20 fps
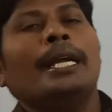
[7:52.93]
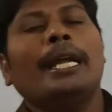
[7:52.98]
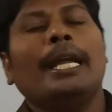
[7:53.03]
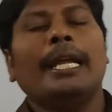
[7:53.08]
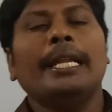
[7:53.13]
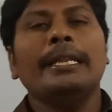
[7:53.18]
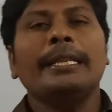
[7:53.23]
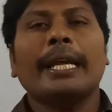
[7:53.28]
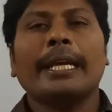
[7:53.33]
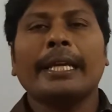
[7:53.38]

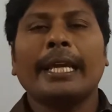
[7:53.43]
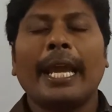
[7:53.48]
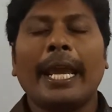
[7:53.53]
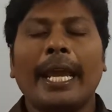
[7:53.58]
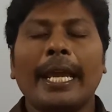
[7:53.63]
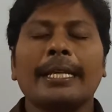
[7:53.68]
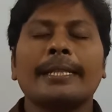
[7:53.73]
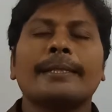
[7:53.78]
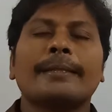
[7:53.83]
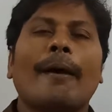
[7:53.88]
In the
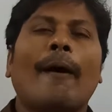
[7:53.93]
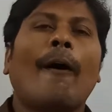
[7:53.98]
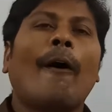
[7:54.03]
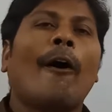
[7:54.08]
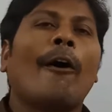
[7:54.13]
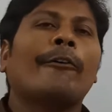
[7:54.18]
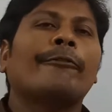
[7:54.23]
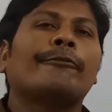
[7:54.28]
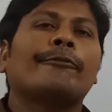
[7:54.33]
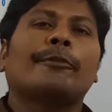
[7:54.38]
case
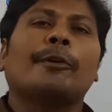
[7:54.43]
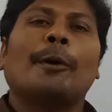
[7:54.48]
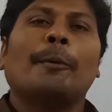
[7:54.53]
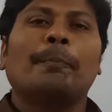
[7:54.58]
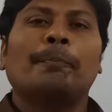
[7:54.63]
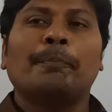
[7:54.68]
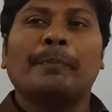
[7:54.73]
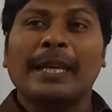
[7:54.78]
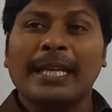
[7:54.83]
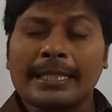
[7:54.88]
of
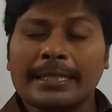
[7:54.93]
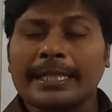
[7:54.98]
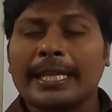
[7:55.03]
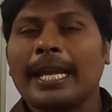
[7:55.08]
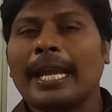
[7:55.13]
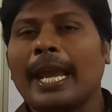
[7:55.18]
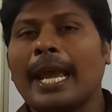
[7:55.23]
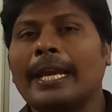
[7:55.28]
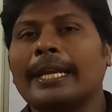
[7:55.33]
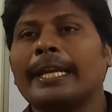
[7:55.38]

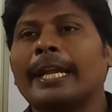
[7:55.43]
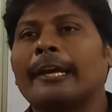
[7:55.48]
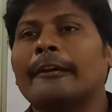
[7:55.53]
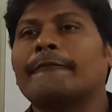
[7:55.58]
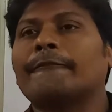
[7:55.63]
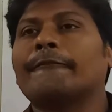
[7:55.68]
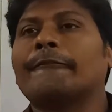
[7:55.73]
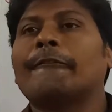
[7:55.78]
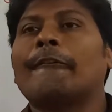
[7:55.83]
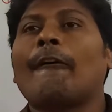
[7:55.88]

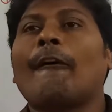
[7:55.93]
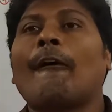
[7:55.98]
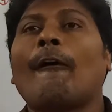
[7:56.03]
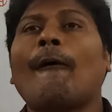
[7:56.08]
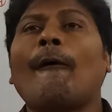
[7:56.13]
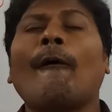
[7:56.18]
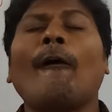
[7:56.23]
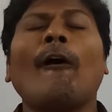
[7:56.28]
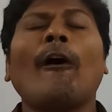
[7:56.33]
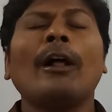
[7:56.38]
BCNF,
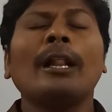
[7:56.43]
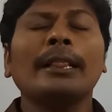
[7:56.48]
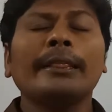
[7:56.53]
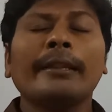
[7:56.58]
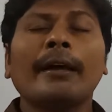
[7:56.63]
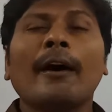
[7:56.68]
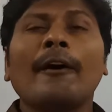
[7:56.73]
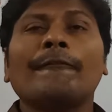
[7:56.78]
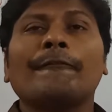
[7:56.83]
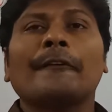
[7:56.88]
all
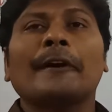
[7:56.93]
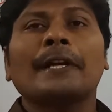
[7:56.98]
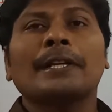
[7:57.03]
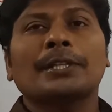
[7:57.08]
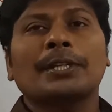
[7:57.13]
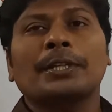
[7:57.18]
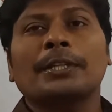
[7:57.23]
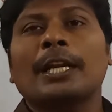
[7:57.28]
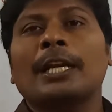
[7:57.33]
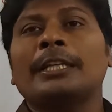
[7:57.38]
the
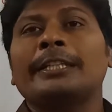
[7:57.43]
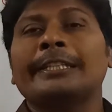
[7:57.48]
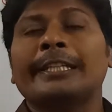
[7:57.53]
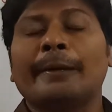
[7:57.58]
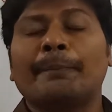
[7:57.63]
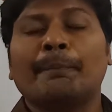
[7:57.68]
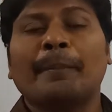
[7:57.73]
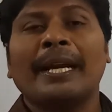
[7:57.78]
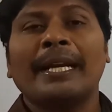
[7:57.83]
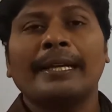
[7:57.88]
functional
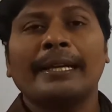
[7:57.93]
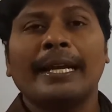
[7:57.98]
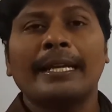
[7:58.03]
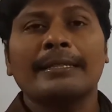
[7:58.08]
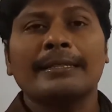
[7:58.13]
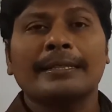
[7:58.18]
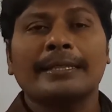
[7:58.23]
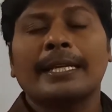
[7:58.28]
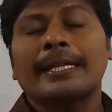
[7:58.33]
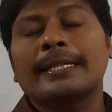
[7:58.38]

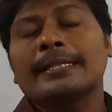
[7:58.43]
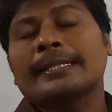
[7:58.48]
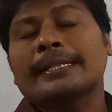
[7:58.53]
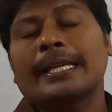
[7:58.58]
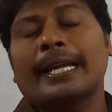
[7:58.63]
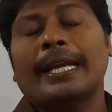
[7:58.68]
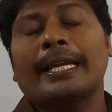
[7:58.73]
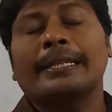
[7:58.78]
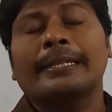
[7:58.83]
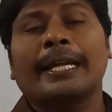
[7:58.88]
dependencies
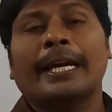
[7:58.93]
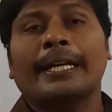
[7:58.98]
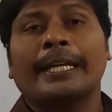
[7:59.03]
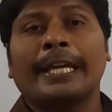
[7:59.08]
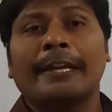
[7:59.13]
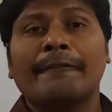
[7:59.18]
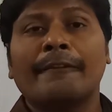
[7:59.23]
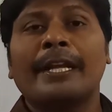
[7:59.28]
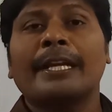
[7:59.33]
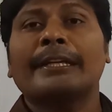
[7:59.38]
in the
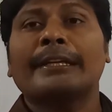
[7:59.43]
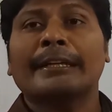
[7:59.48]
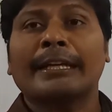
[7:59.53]
given